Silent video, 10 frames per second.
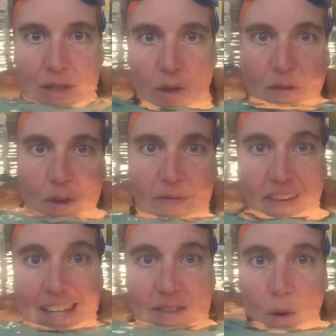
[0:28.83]
So if you
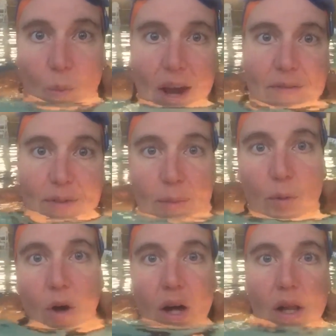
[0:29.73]
face away from the
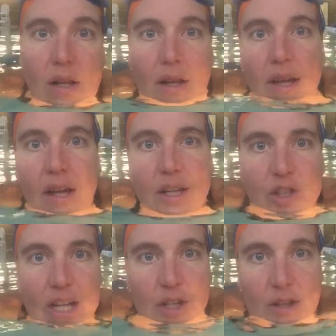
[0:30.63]
wall,
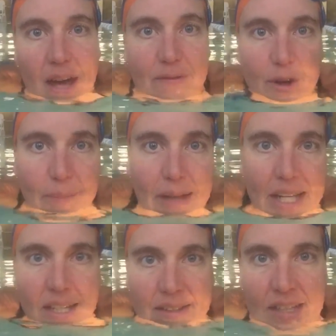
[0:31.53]
try to do that for a
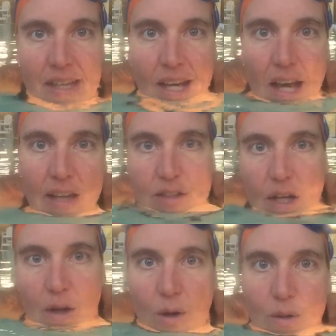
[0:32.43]
minute.
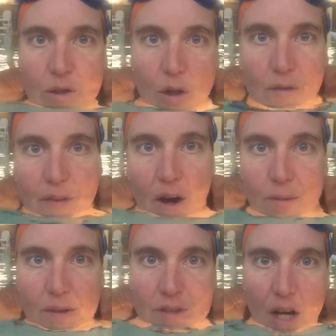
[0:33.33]
So far
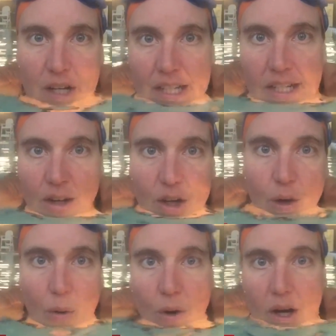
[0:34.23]
we've targeted our
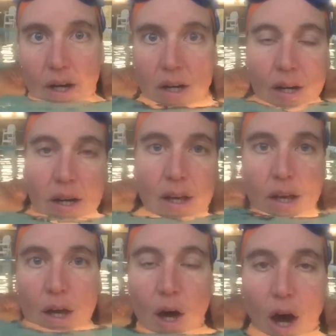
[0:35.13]
core.
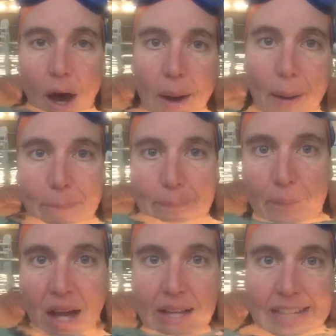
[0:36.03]

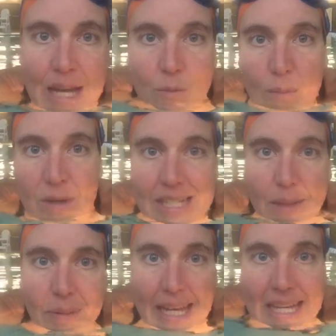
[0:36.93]
On day 1 we did a
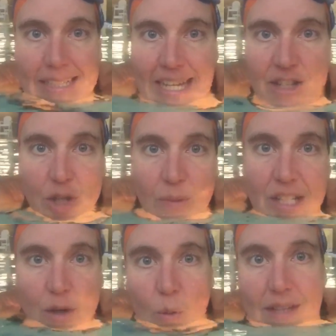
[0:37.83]
plank, day 2 we
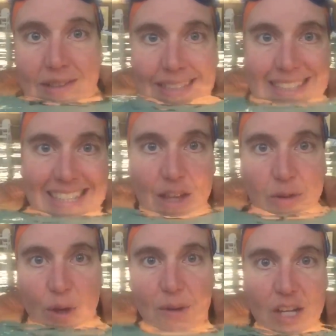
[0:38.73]
did a wall sit, day
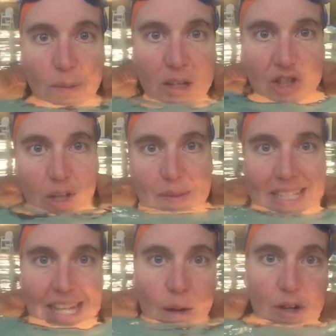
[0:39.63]
3 we did push-ups,
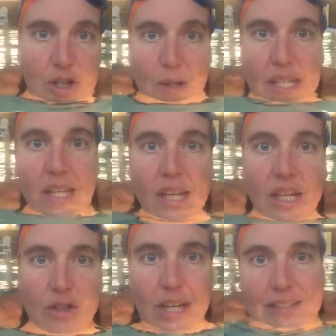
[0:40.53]
and now we're doing
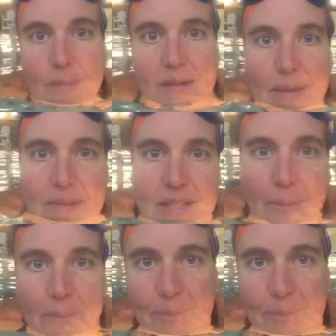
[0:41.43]
tricep dips.